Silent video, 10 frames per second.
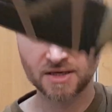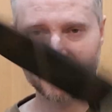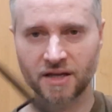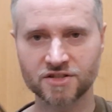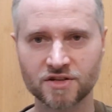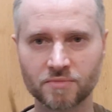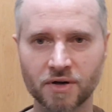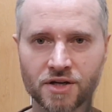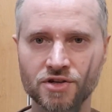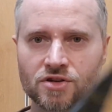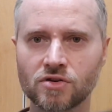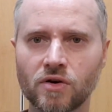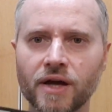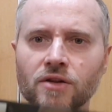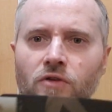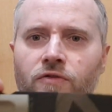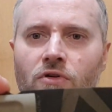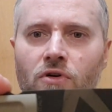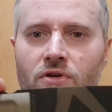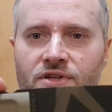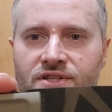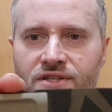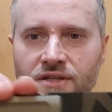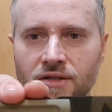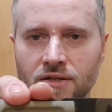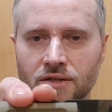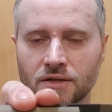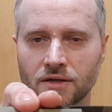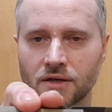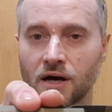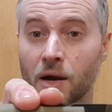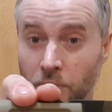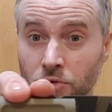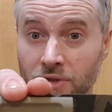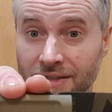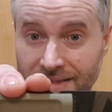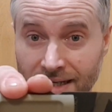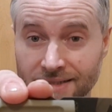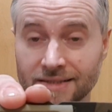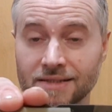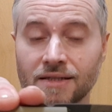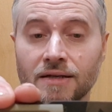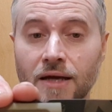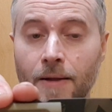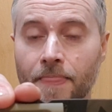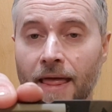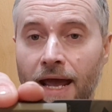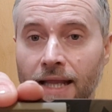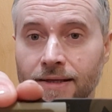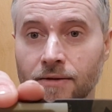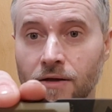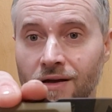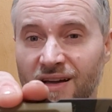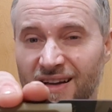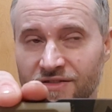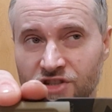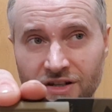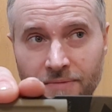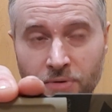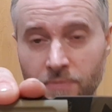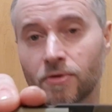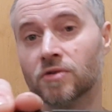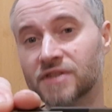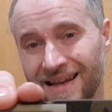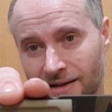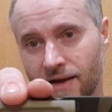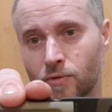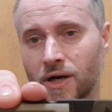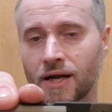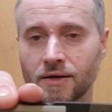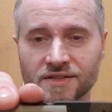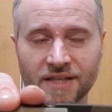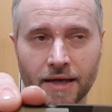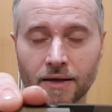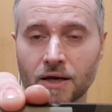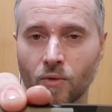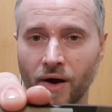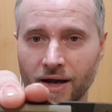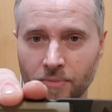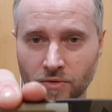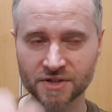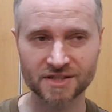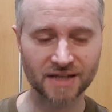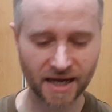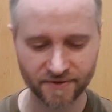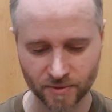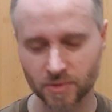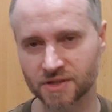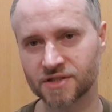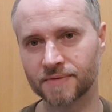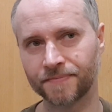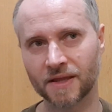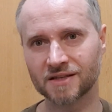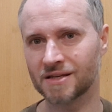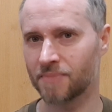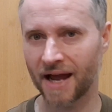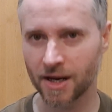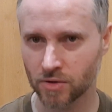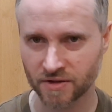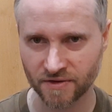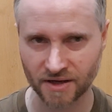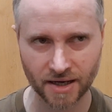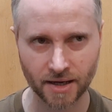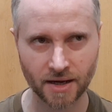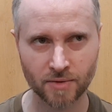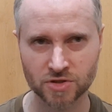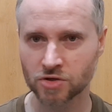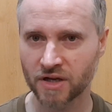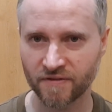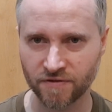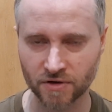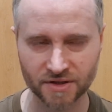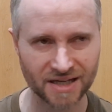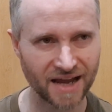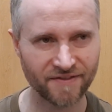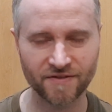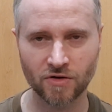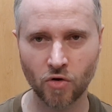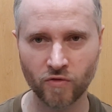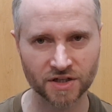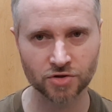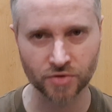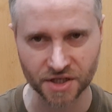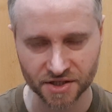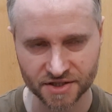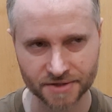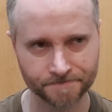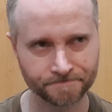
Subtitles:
Extrema ratio, and of course I will do the test. And general purpose, what I gotta say, why I bought this knife was simply I was looking for the knife over 2 years,